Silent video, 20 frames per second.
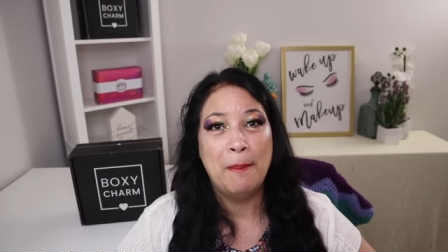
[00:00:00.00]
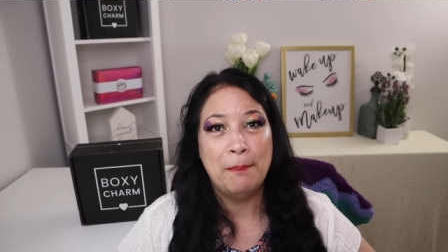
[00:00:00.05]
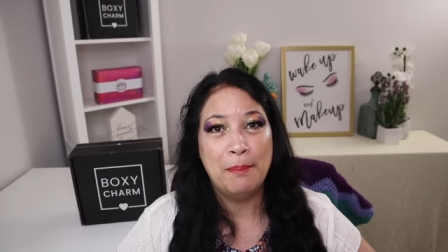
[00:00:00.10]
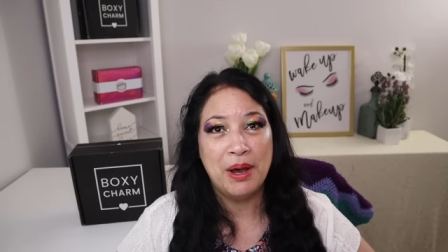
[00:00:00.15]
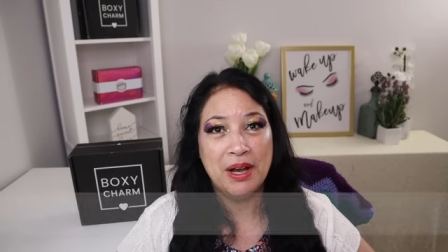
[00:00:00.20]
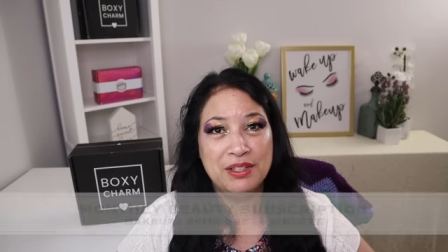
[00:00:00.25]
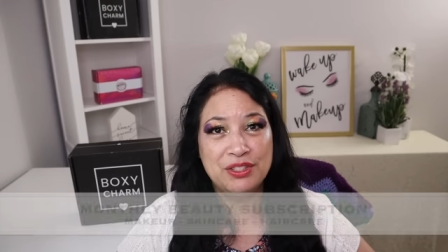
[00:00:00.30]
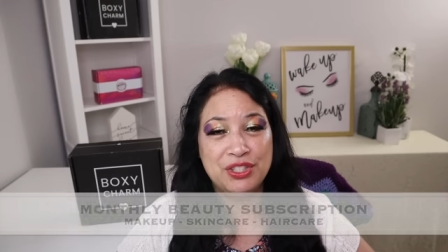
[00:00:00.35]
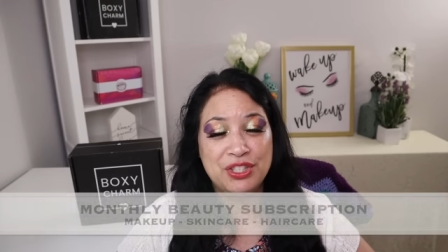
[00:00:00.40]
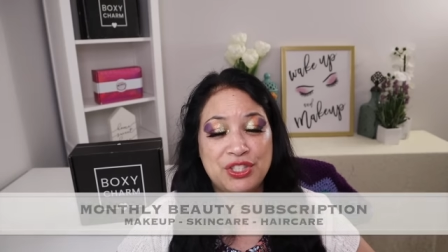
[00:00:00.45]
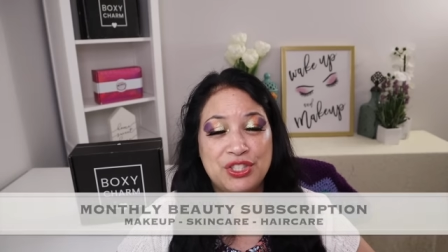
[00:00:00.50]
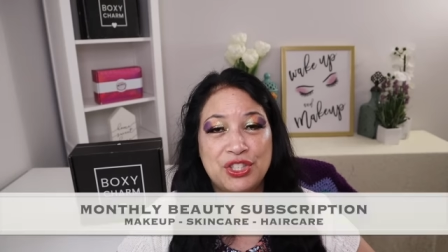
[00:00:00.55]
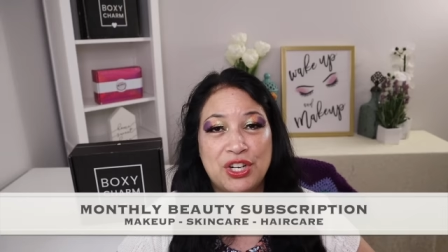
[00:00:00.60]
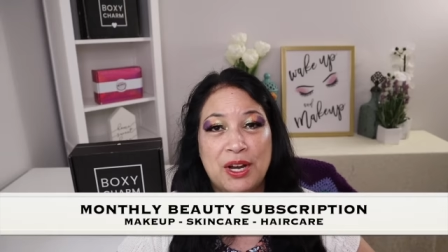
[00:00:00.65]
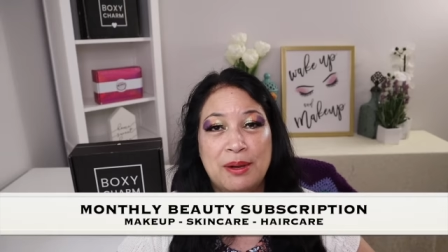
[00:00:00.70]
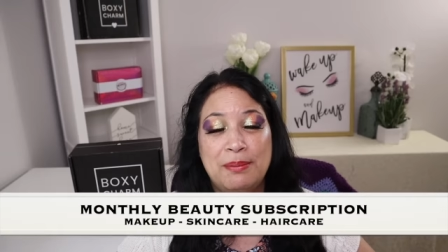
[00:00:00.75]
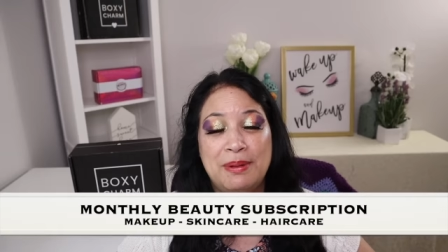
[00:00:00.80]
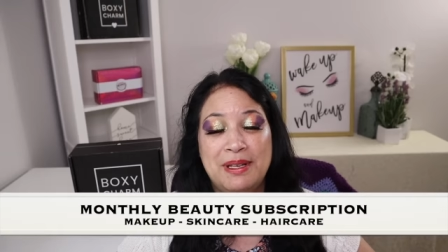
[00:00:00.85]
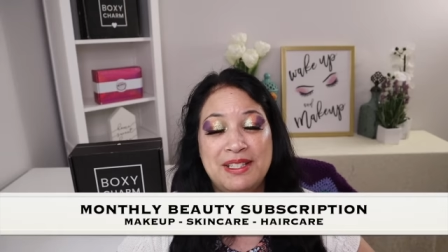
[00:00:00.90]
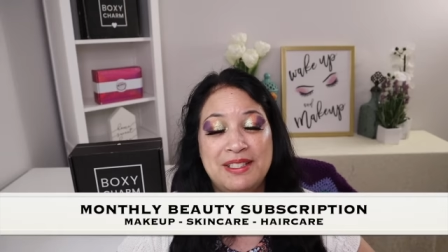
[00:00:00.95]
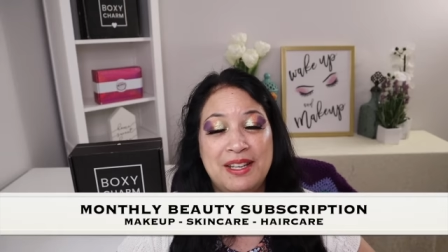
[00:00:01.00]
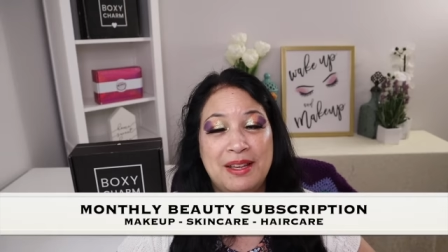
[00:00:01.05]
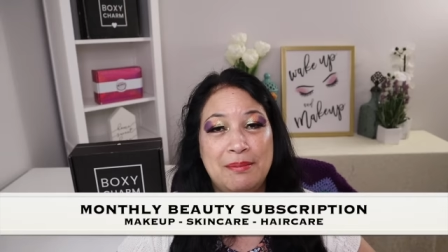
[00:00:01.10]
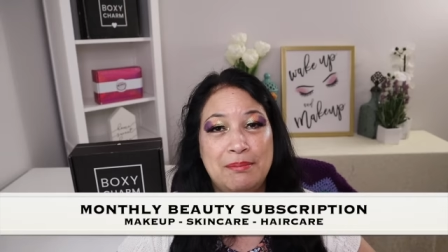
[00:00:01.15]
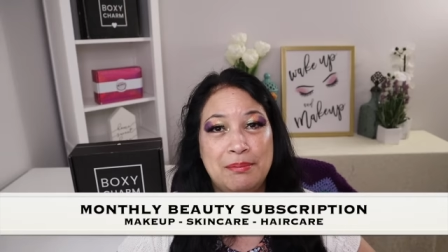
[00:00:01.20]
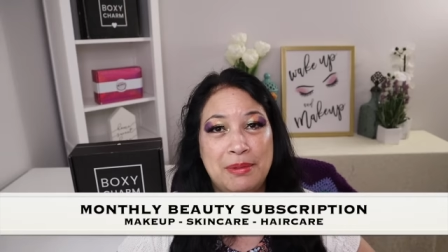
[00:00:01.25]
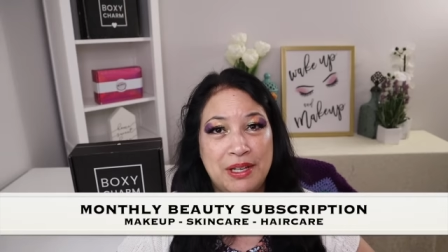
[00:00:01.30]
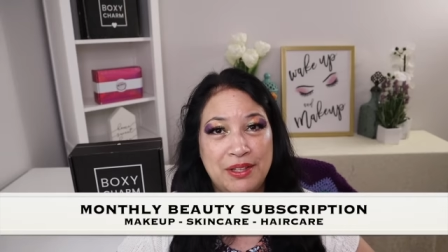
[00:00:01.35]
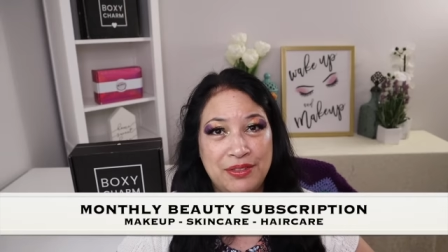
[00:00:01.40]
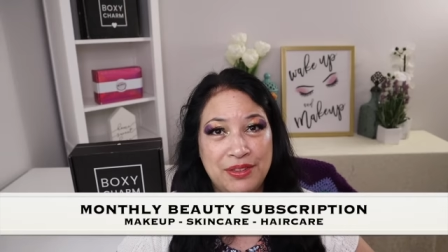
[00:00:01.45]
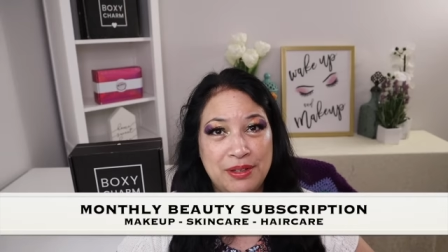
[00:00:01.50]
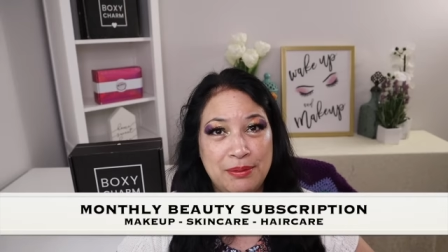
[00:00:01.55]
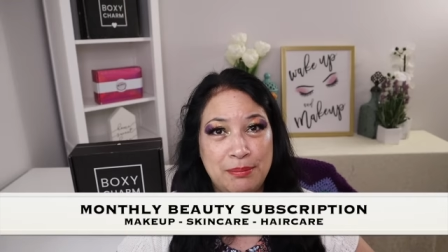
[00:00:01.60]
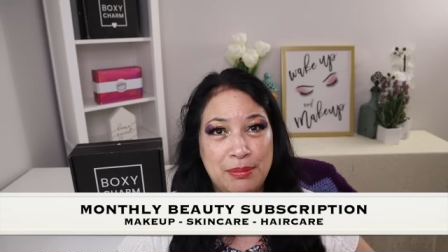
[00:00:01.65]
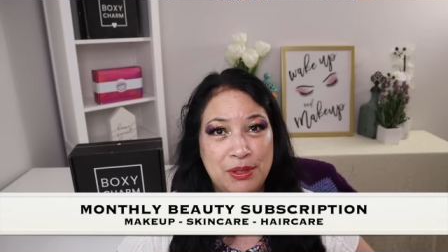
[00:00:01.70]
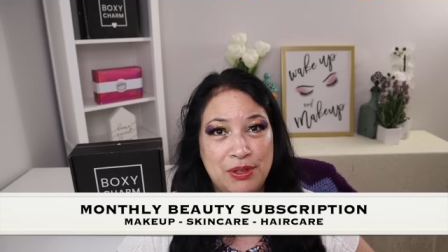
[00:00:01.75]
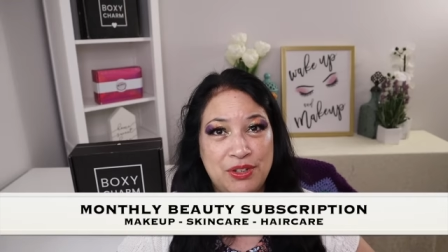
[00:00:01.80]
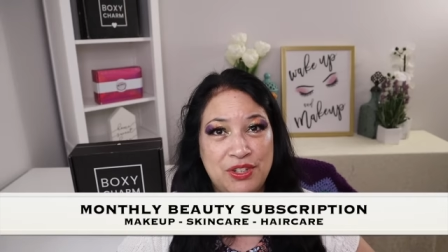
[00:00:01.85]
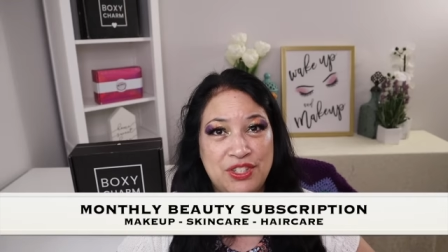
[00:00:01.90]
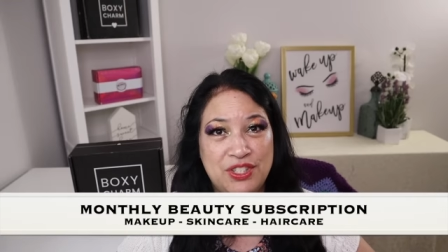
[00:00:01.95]
BoxyCharm is a monthly
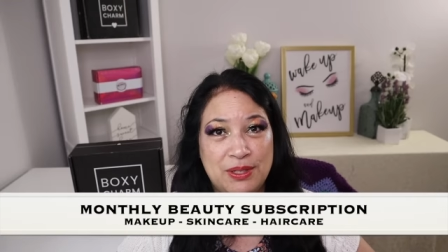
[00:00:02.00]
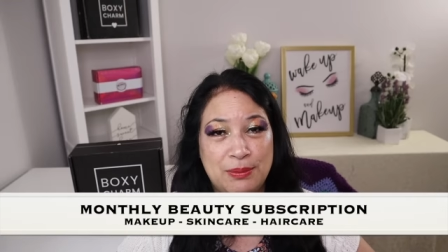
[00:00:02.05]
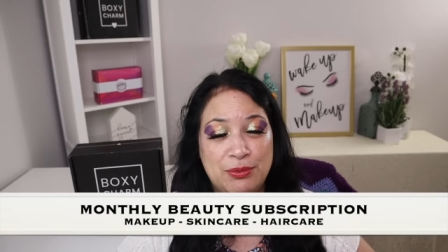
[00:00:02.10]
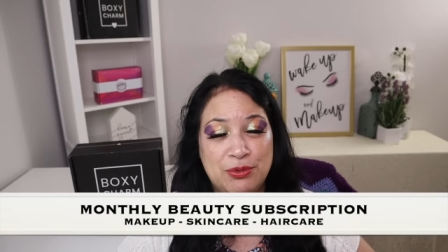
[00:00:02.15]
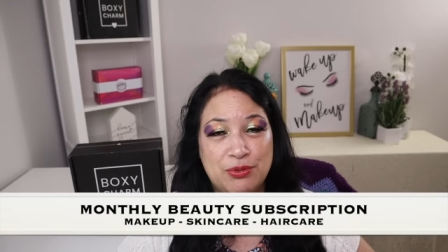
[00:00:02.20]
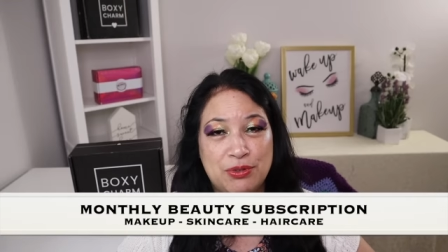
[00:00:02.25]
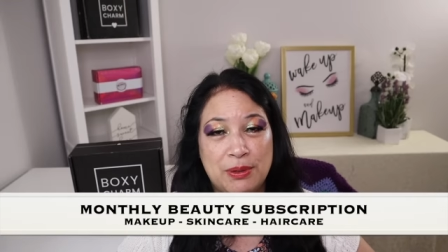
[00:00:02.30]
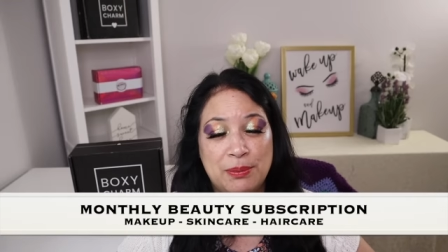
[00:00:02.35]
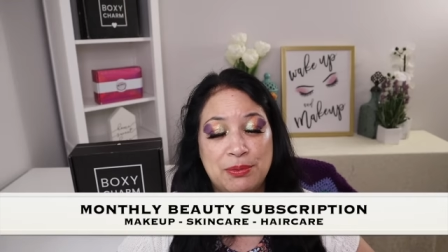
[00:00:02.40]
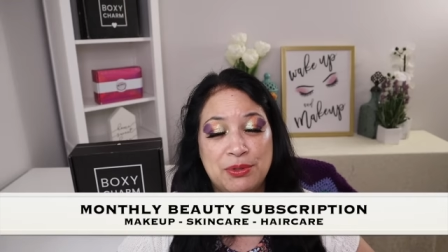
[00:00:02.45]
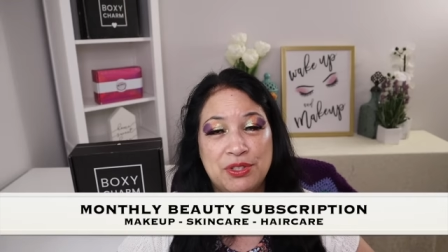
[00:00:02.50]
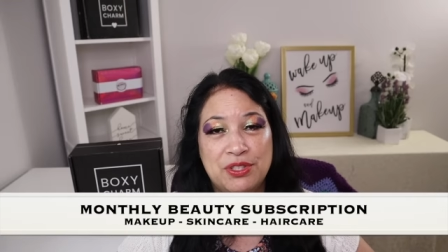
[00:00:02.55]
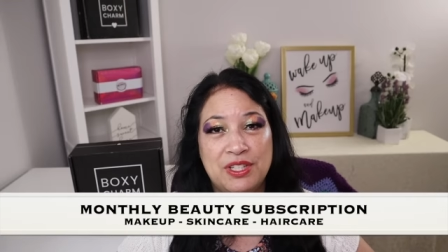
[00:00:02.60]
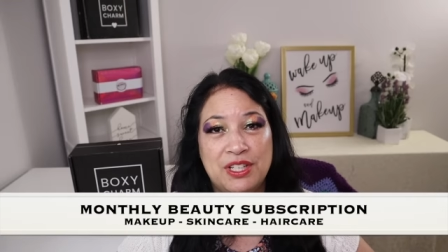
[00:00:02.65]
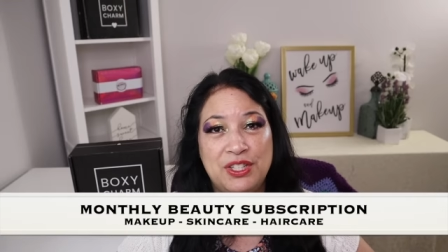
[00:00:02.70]
beauty subscription